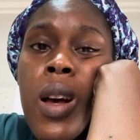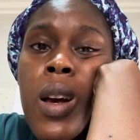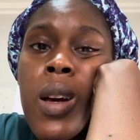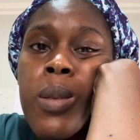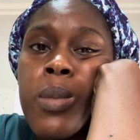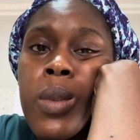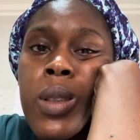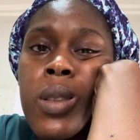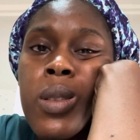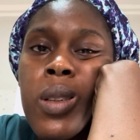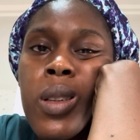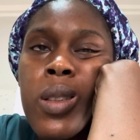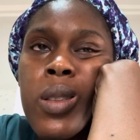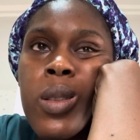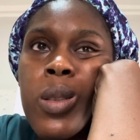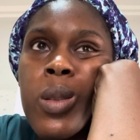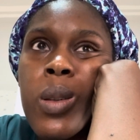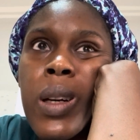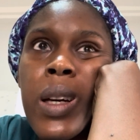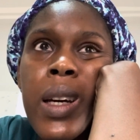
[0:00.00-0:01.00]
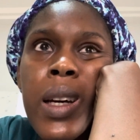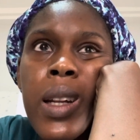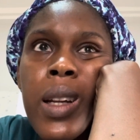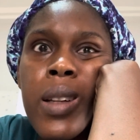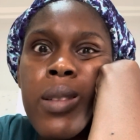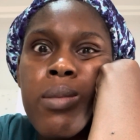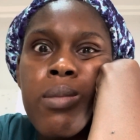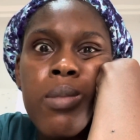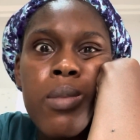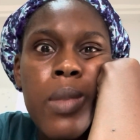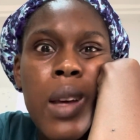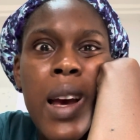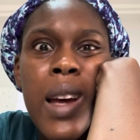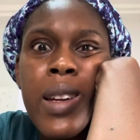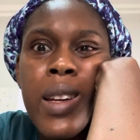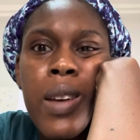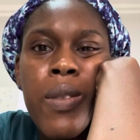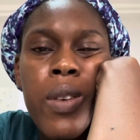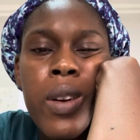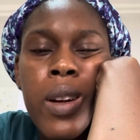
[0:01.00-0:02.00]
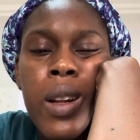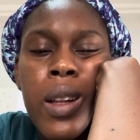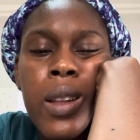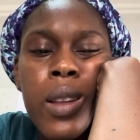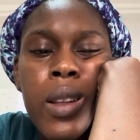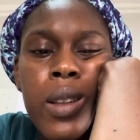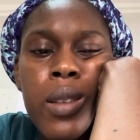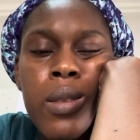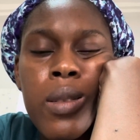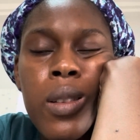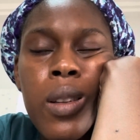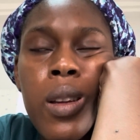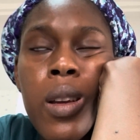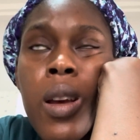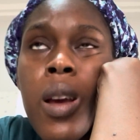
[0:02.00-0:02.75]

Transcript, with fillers: I'm just going to go ahead and add every other thing.